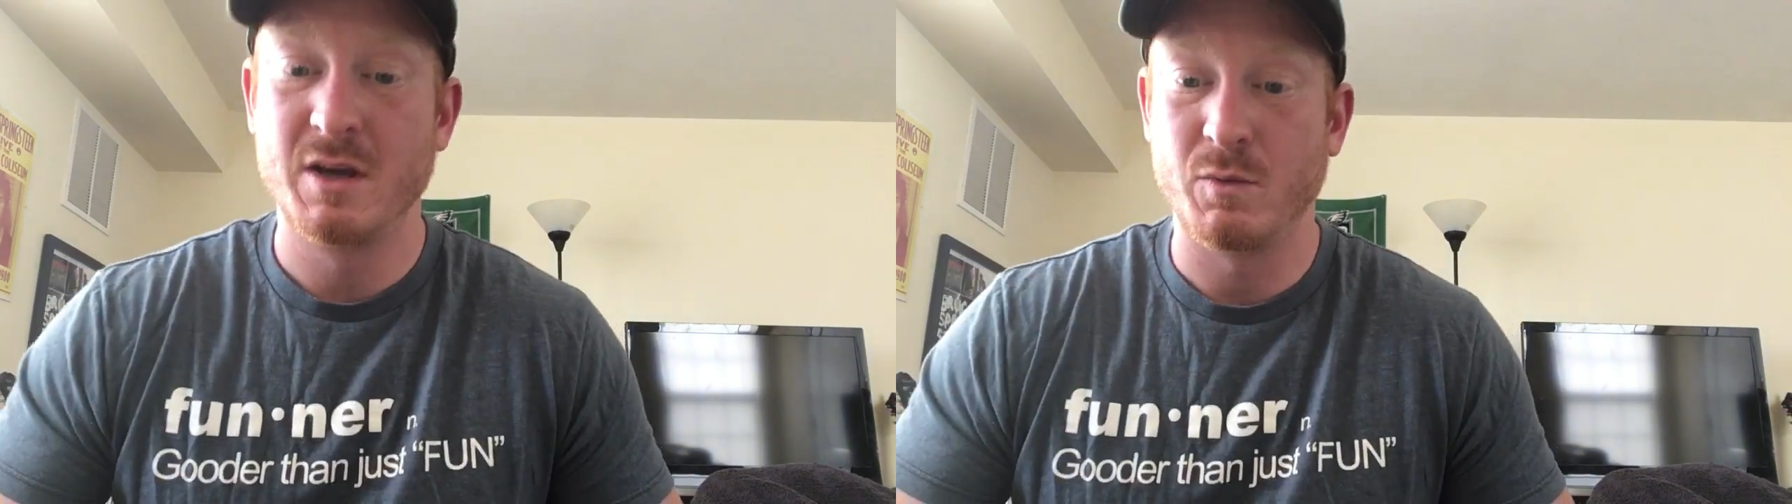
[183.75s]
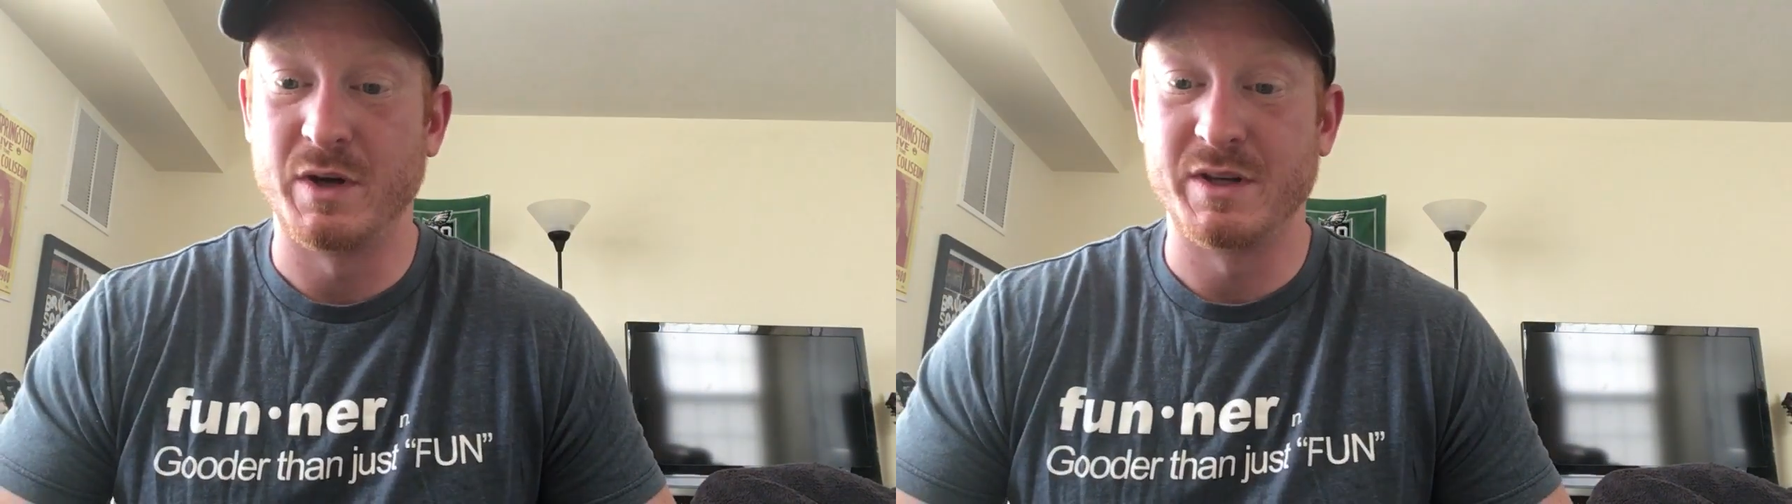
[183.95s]

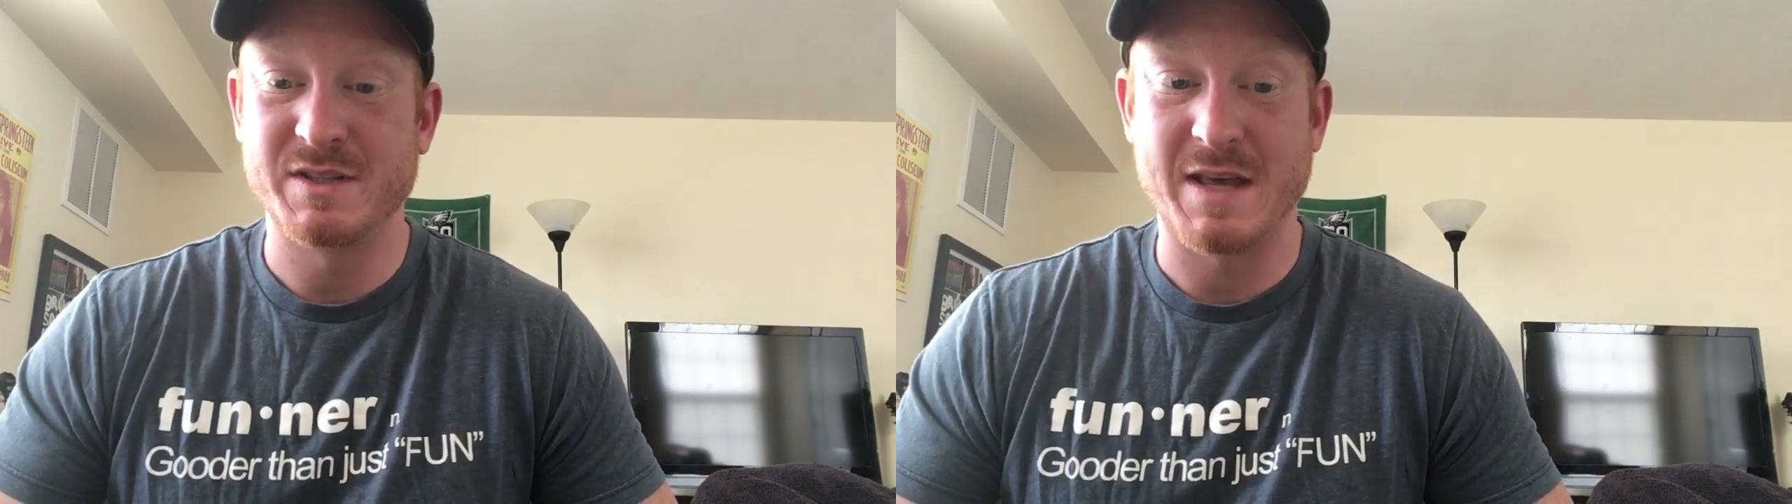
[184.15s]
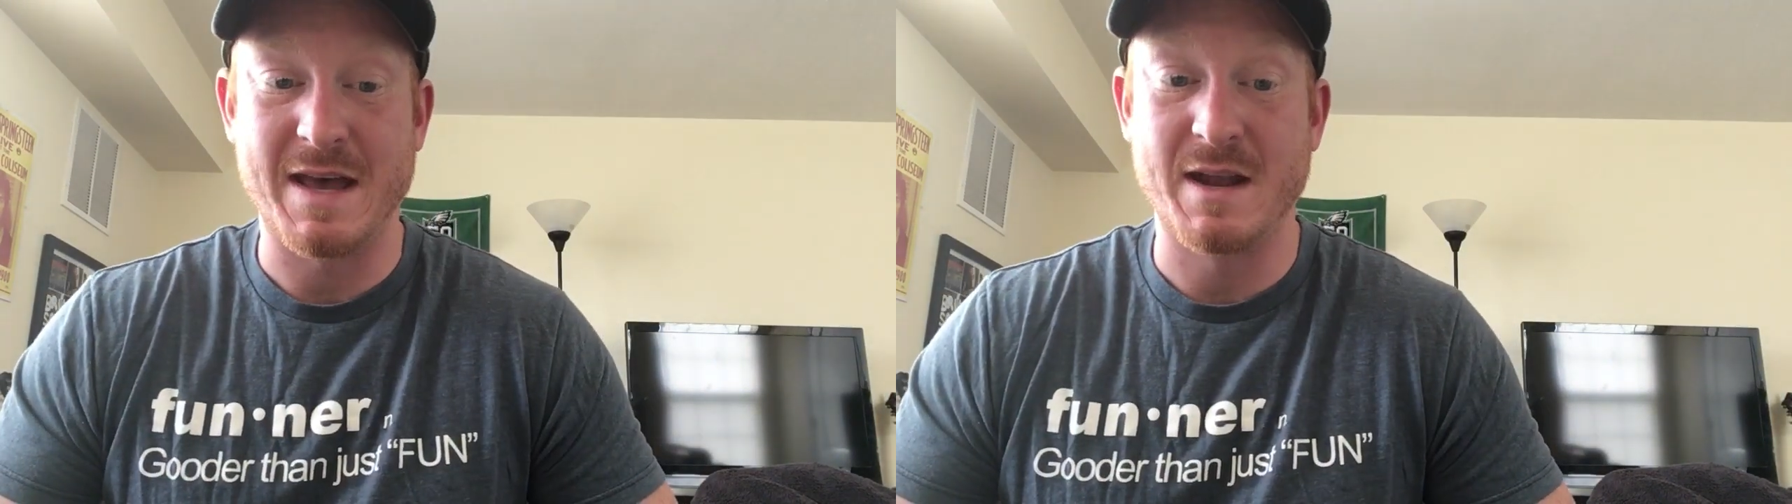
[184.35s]
was
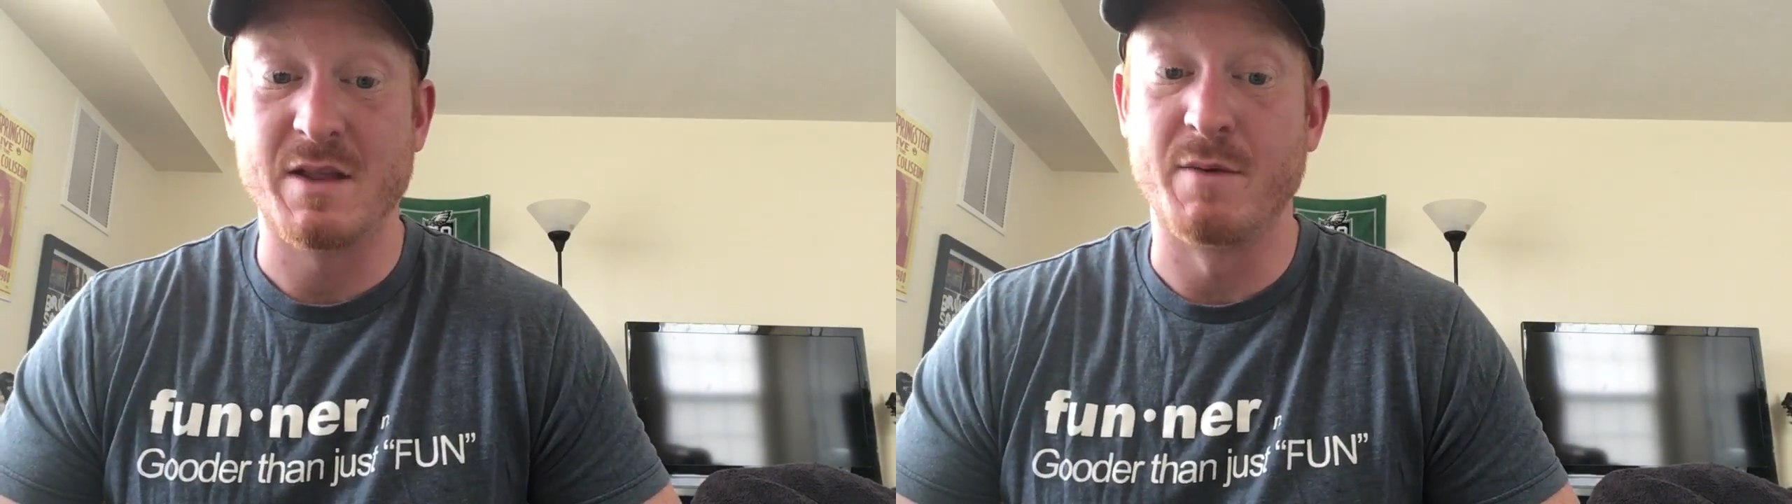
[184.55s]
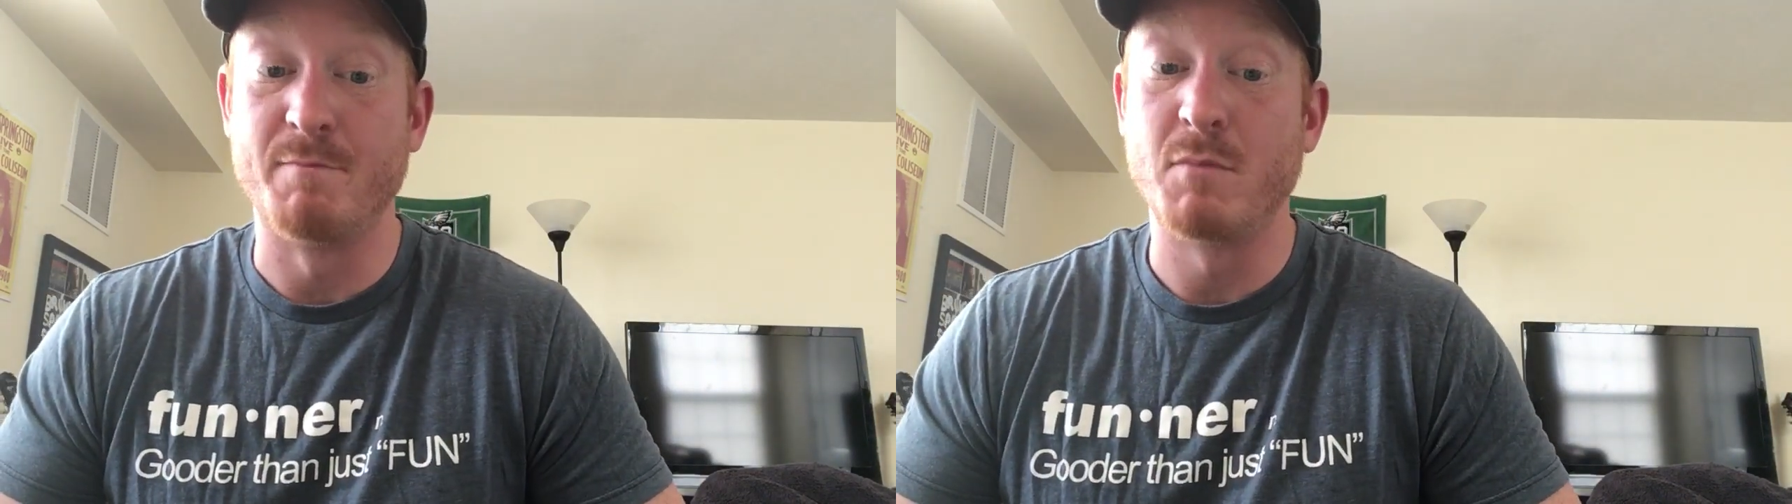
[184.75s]
that
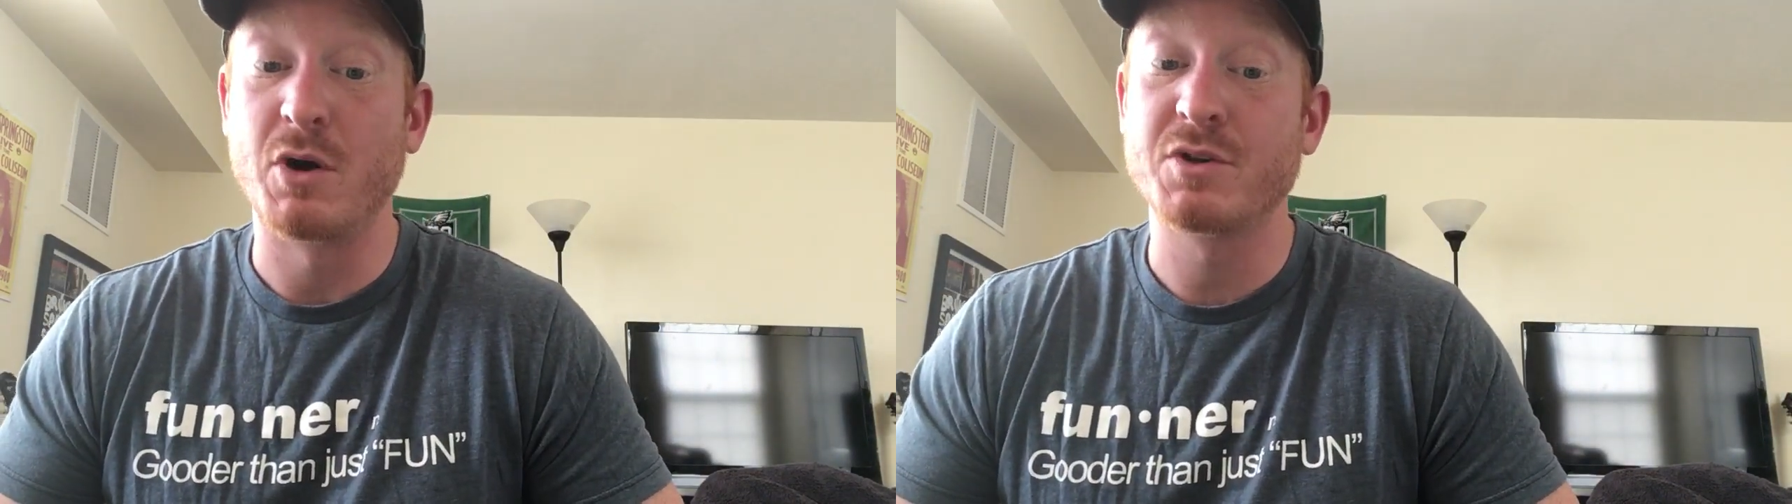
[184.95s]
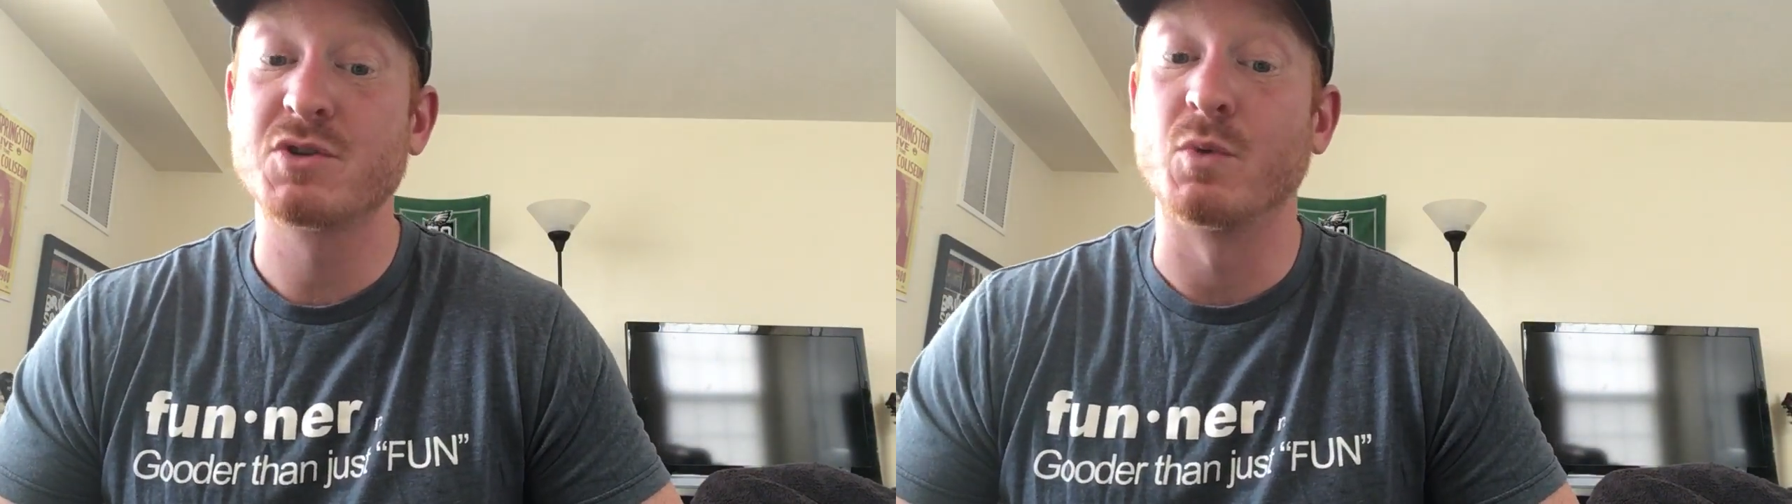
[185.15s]
the March